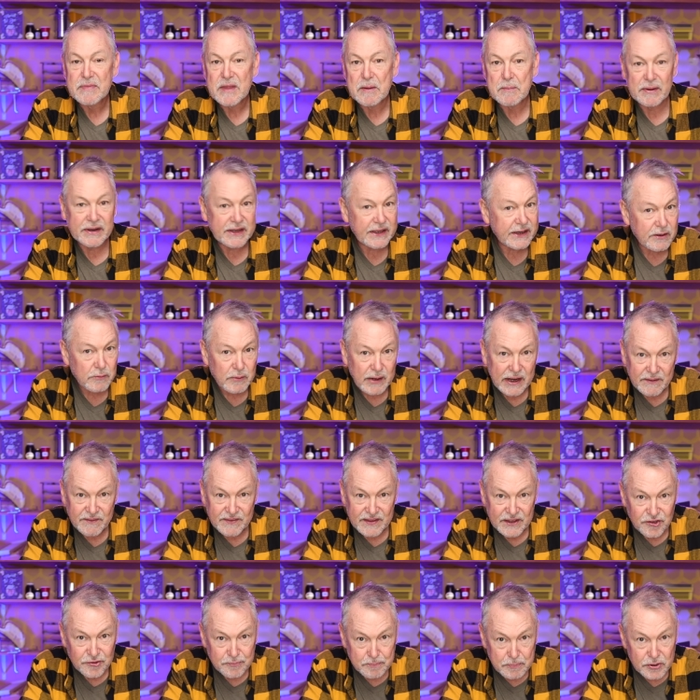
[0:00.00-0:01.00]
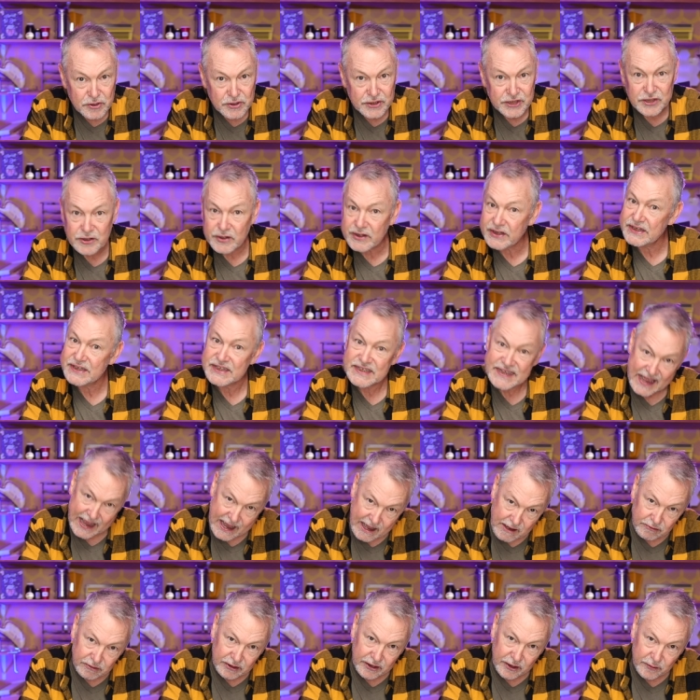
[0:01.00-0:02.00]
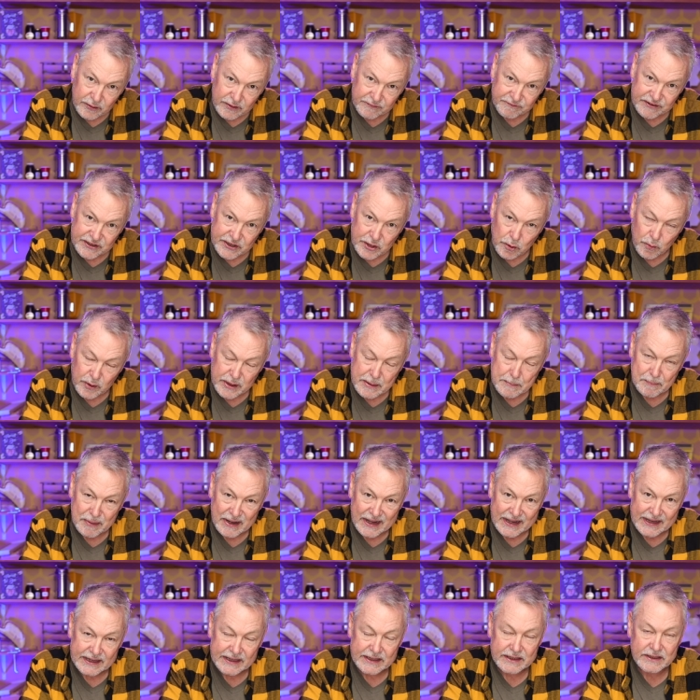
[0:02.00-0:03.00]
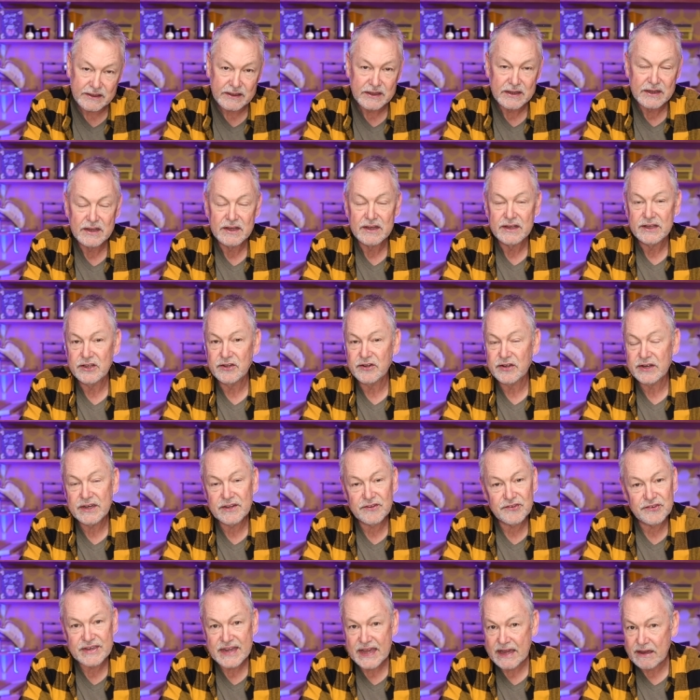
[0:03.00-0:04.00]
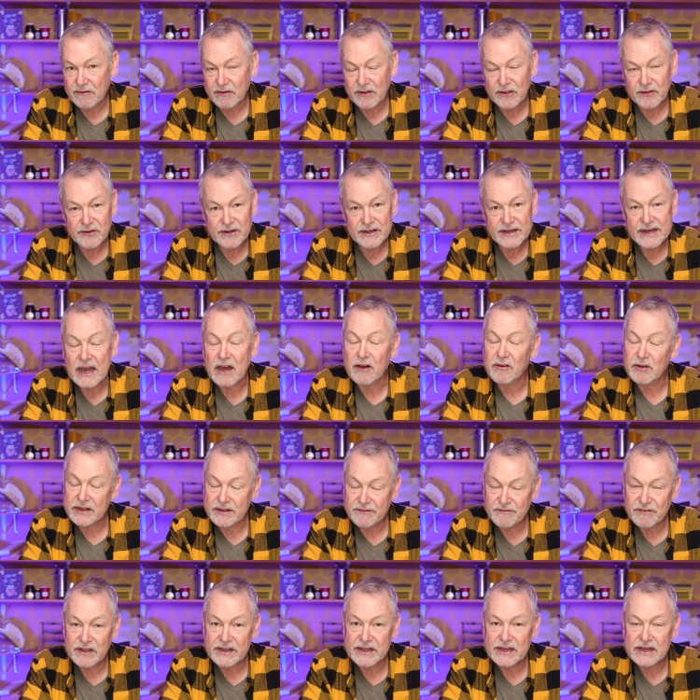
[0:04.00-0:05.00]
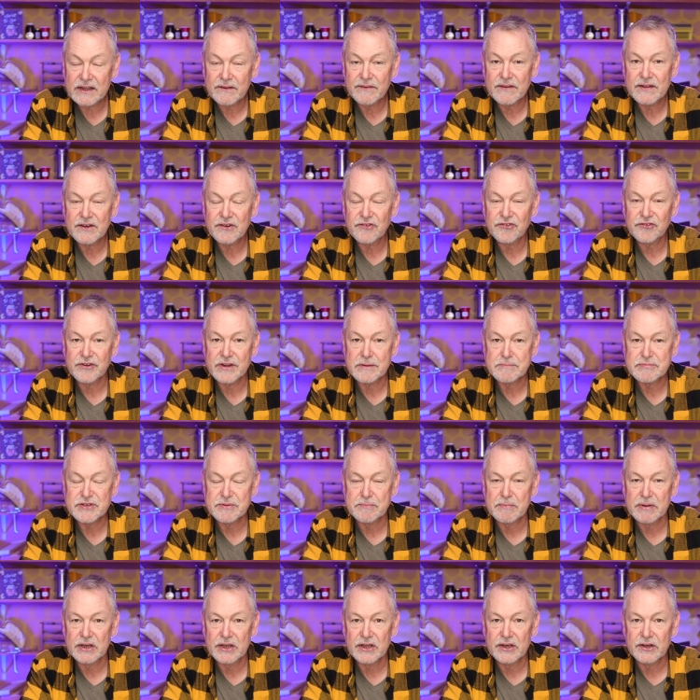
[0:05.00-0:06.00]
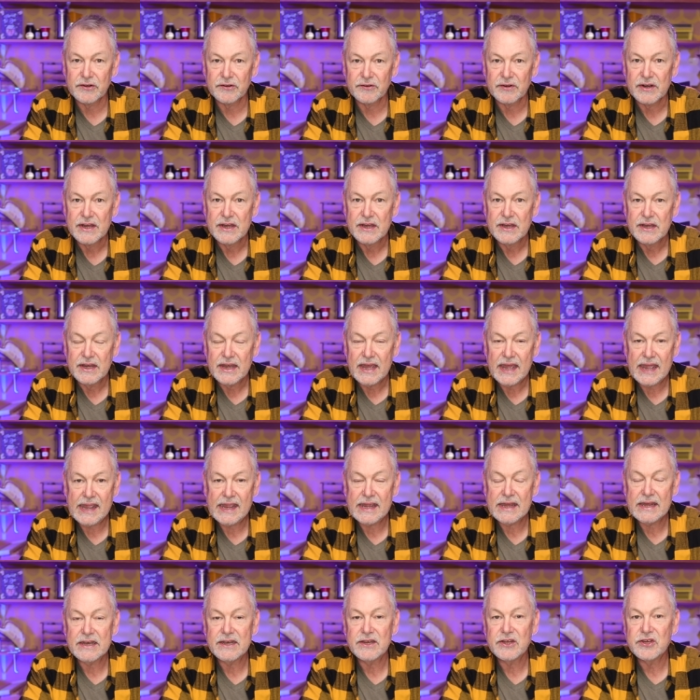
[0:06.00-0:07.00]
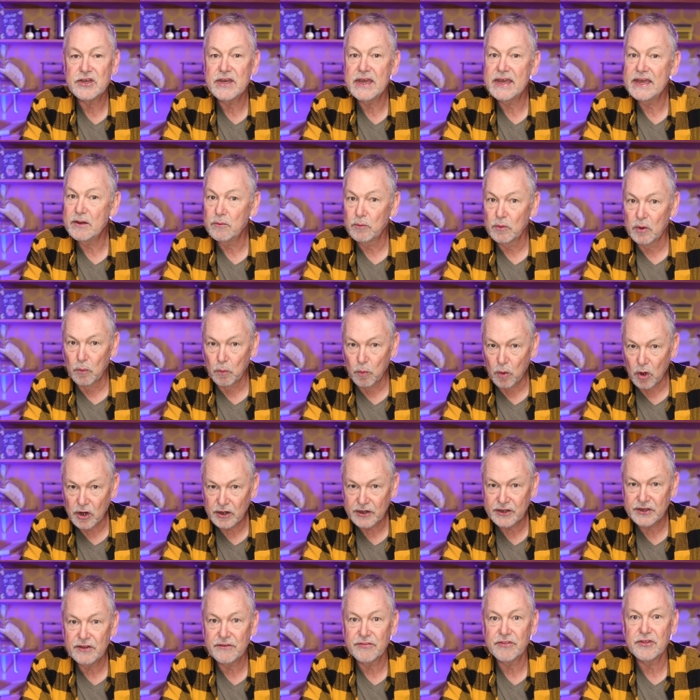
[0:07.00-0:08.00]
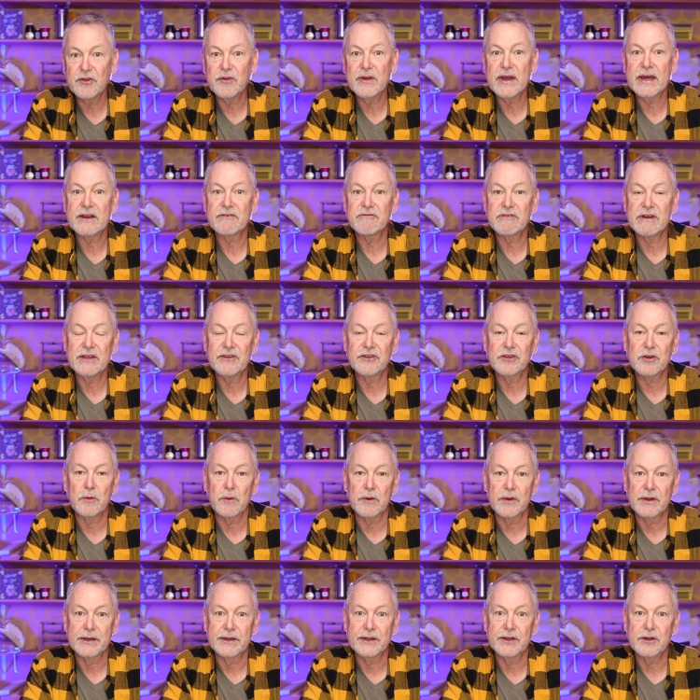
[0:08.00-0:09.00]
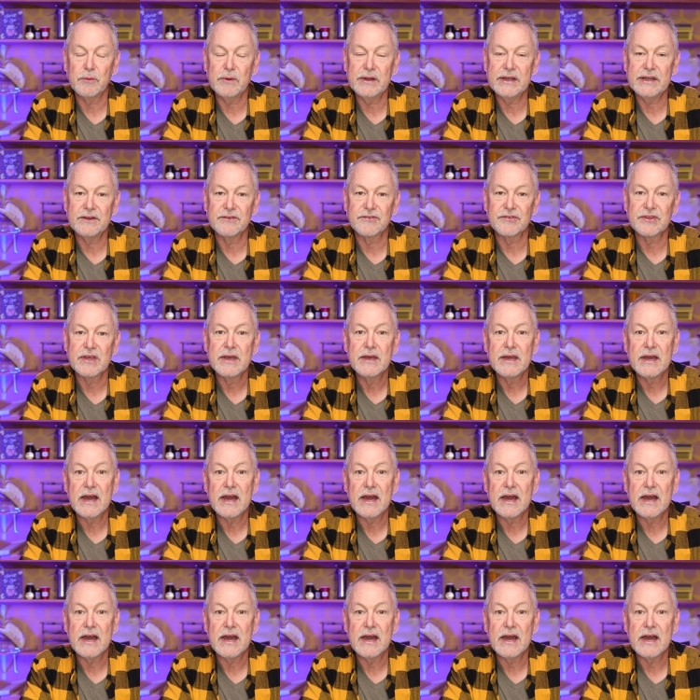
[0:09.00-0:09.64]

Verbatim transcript: But anyway, this book you can download if you don't want to buy it. You can just download it. I'll leave a link in the description below. And it will walk you through how to raise quality queens.